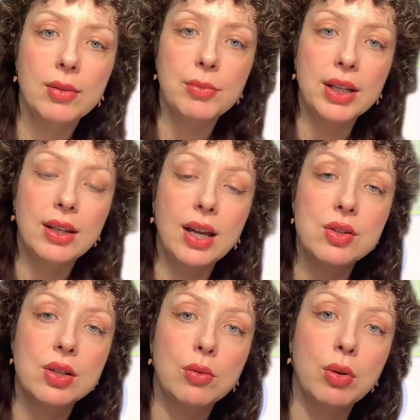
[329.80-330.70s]

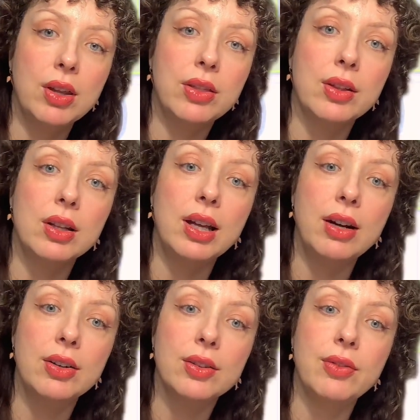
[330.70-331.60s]
engaging with the
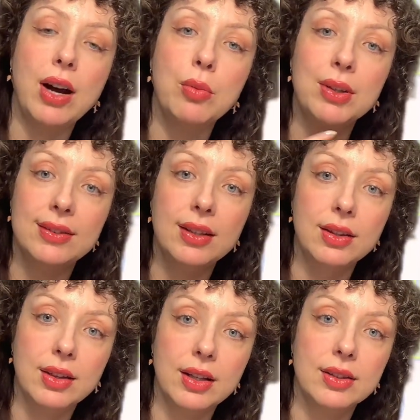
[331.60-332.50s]
layers of how we see
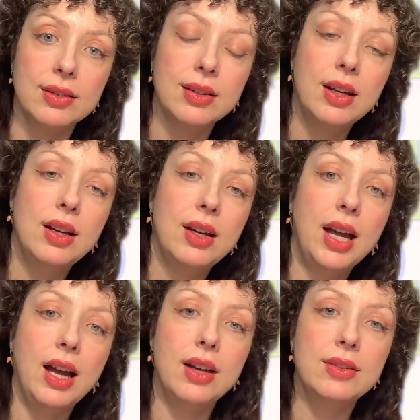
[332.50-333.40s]
things,
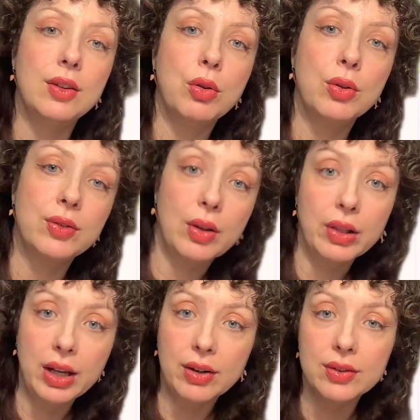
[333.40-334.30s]
and those
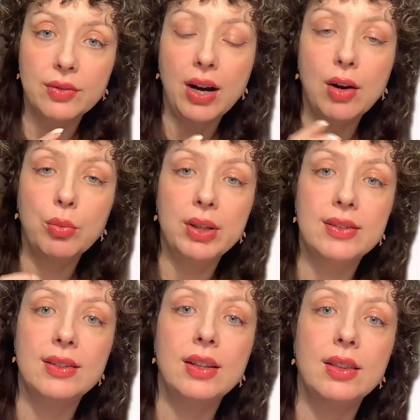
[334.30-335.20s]
layers of how we
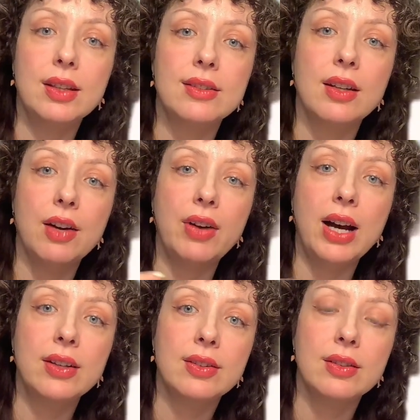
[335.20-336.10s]
see things and have
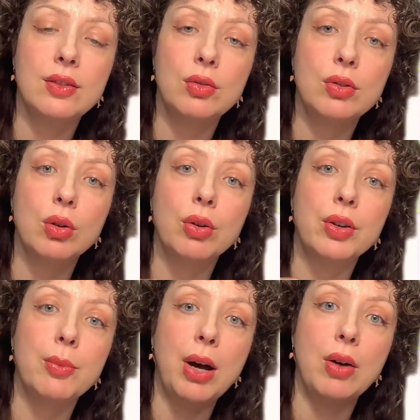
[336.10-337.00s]
access to learn
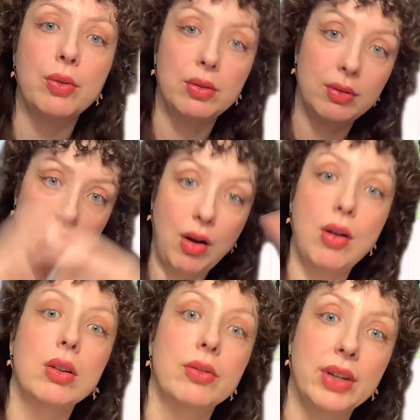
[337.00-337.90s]
about
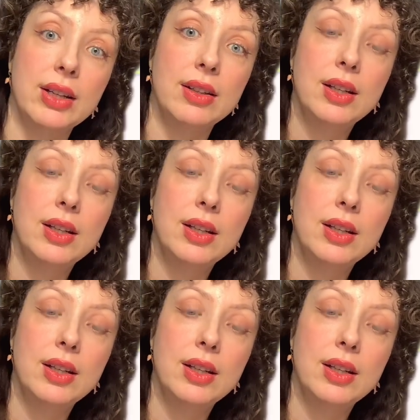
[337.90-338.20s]
all of it.